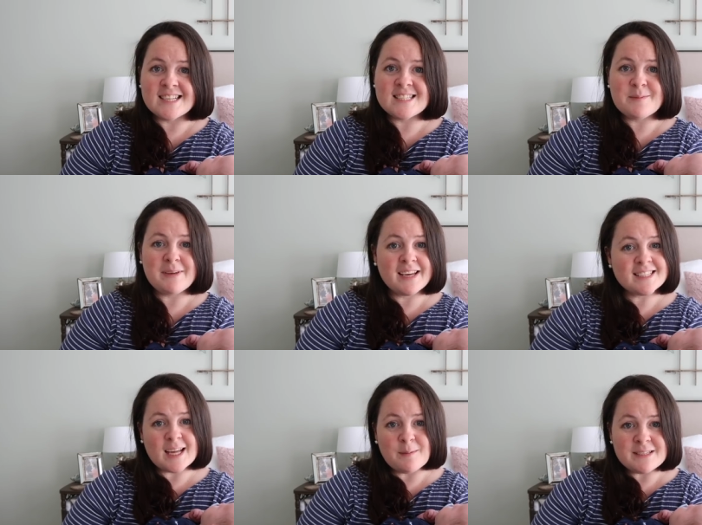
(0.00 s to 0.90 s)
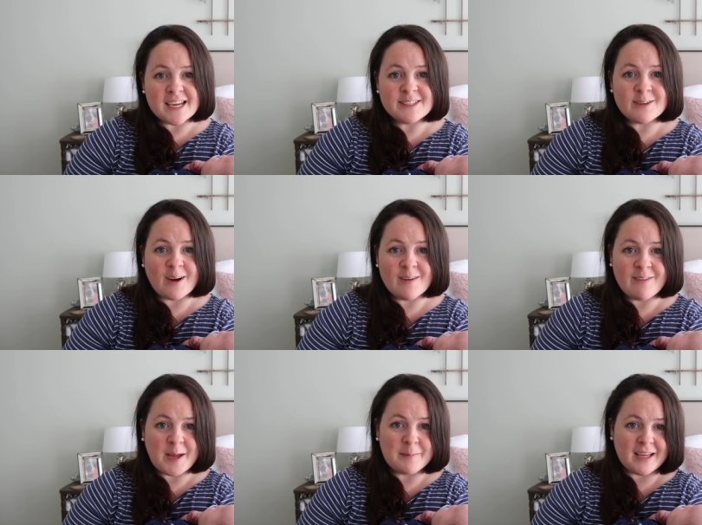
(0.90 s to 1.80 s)
is the biggest update to our
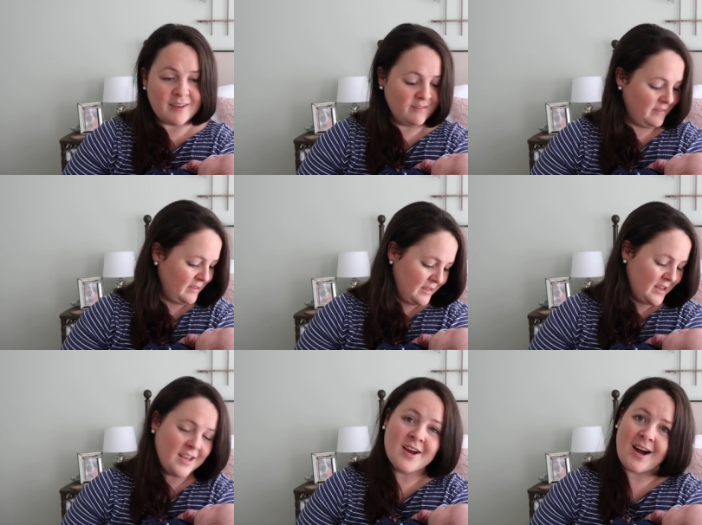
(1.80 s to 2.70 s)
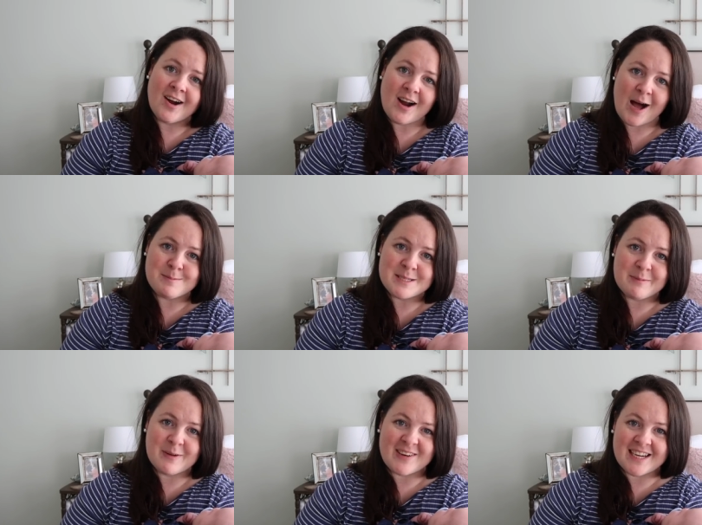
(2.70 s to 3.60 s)
family. Our
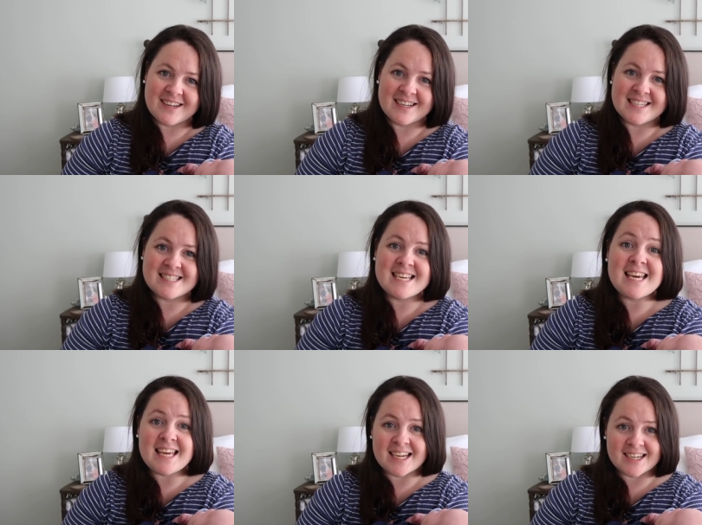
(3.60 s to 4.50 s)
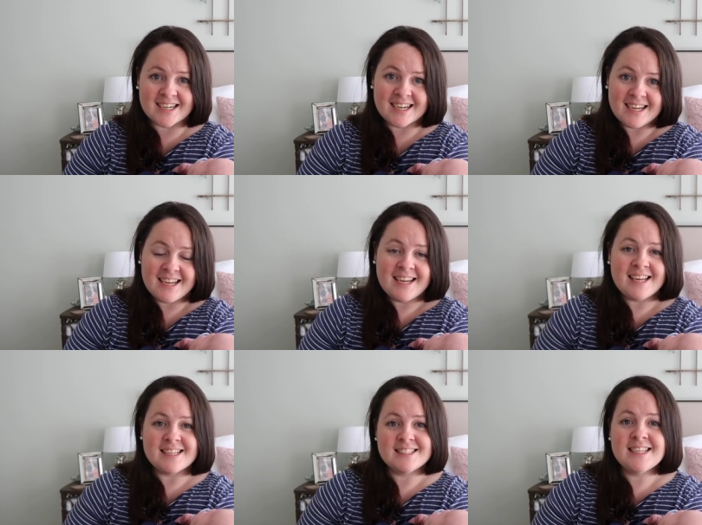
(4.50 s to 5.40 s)
Hobson Maguire is here.
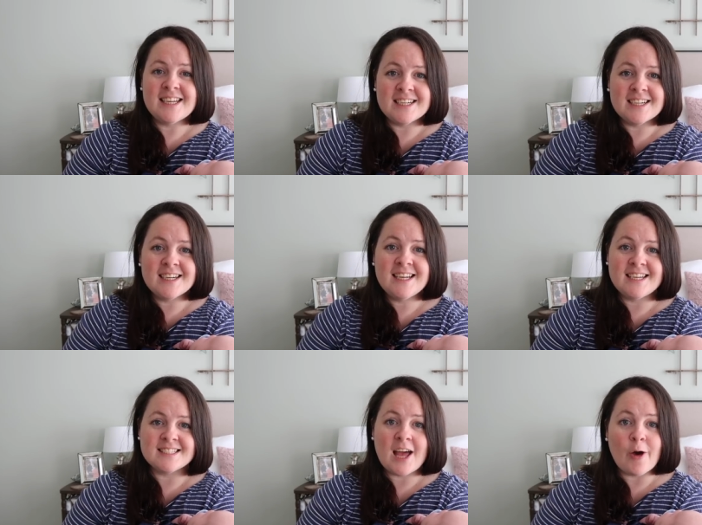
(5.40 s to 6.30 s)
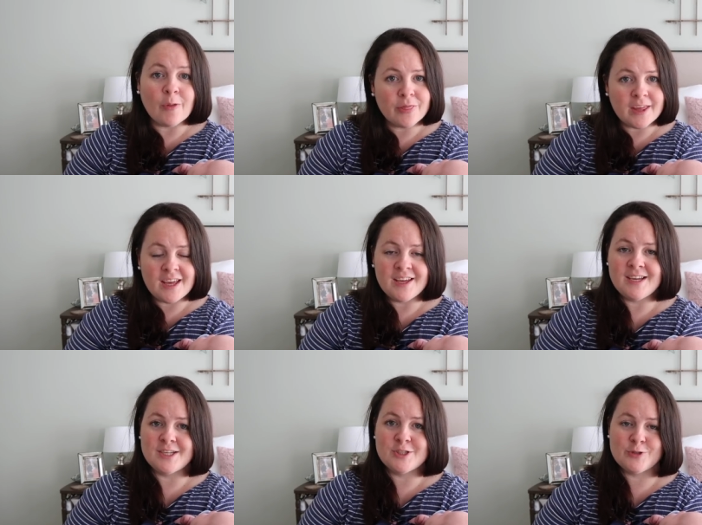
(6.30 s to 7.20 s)
He's here, he's healthy,
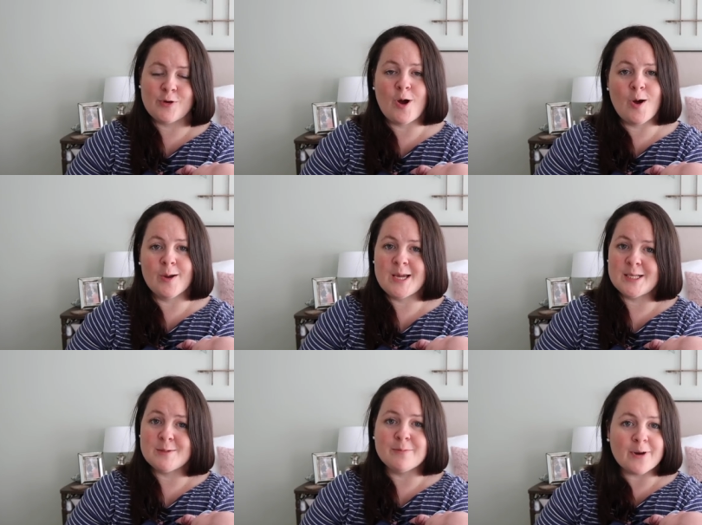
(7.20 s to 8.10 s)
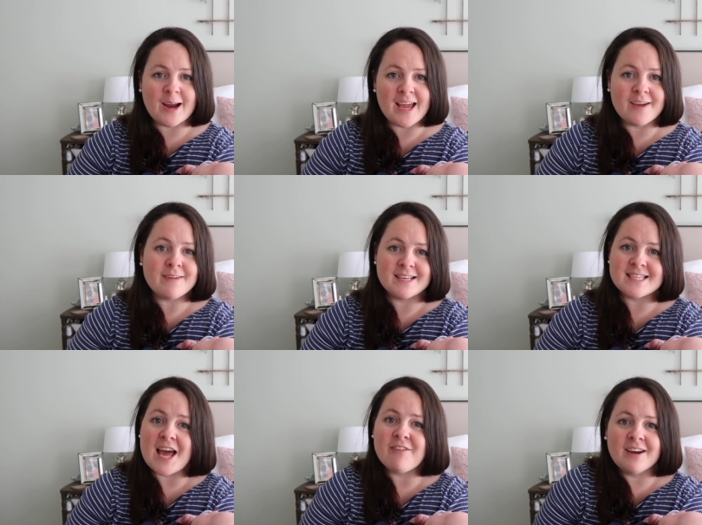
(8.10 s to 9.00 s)
he's strong, he's brave,
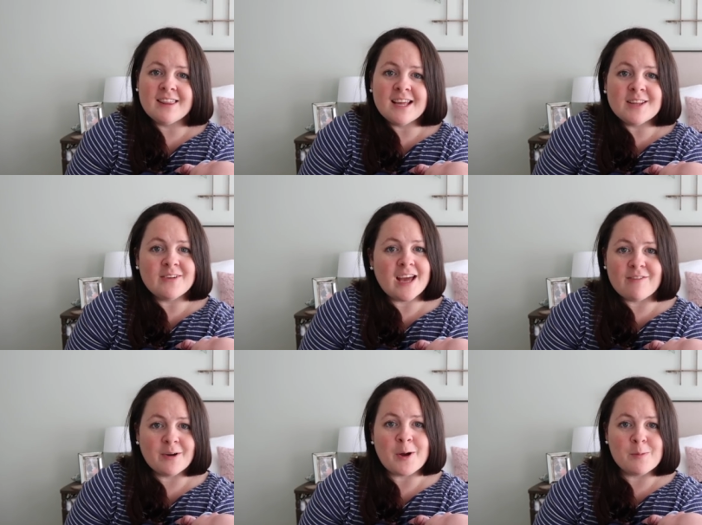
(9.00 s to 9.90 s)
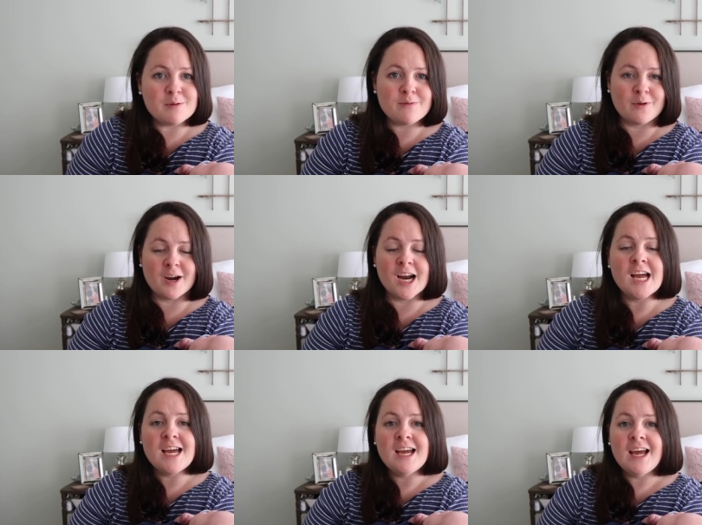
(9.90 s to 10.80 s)
he's everything that we ever hoped for.
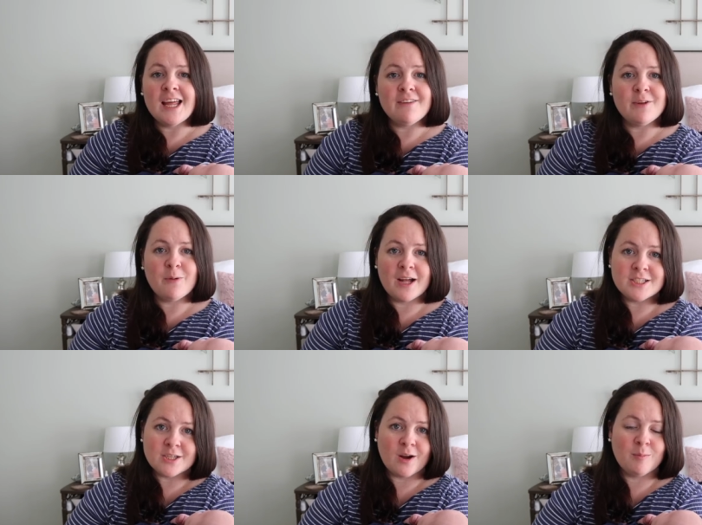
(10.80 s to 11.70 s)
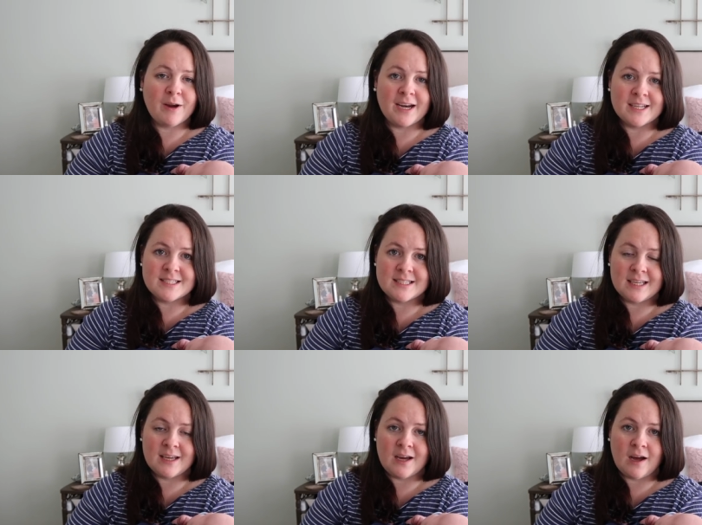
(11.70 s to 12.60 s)
And if you watched our
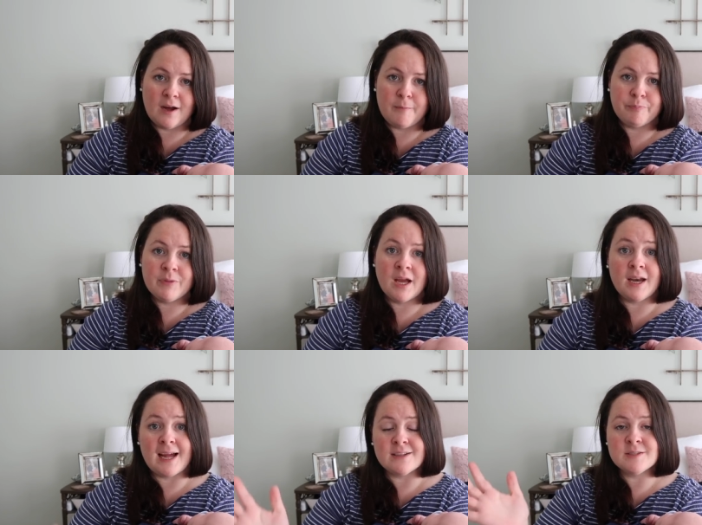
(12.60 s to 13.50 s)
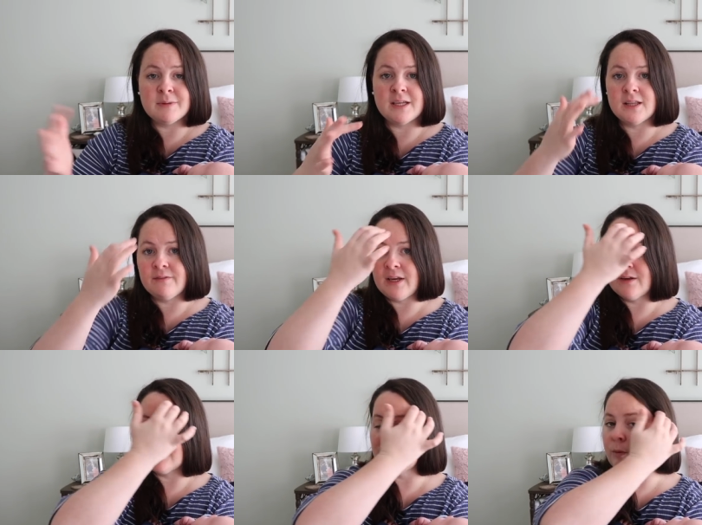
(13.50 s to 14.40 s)
pregnancy um, announcement and the
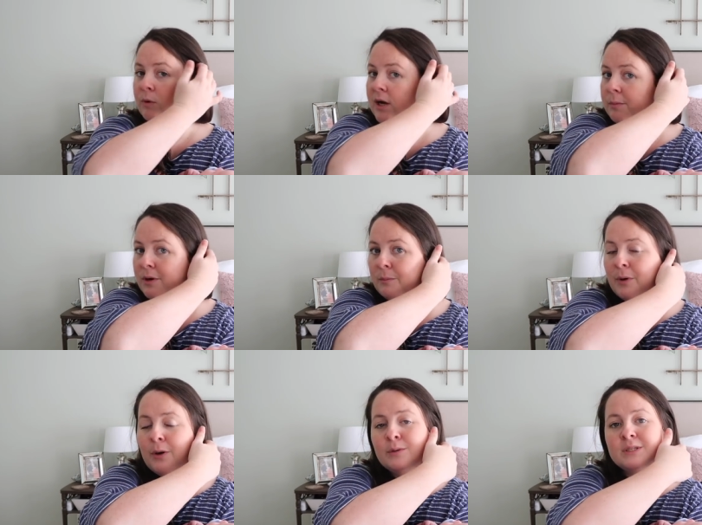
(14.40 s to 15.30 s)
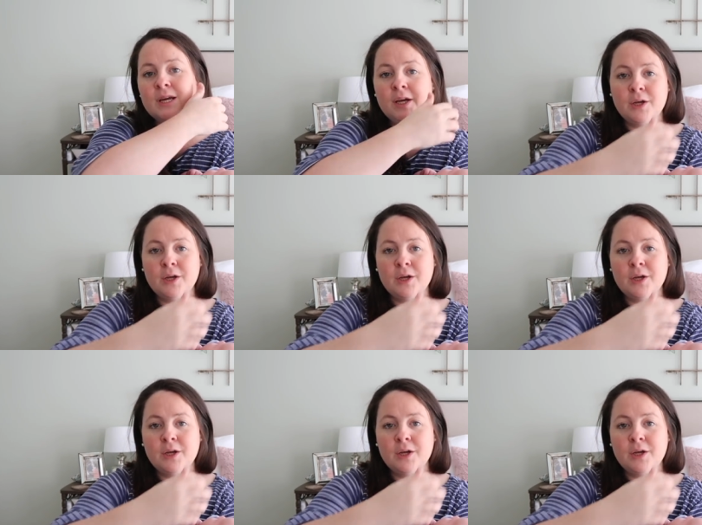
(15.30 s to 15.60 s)
videos that we were able to post,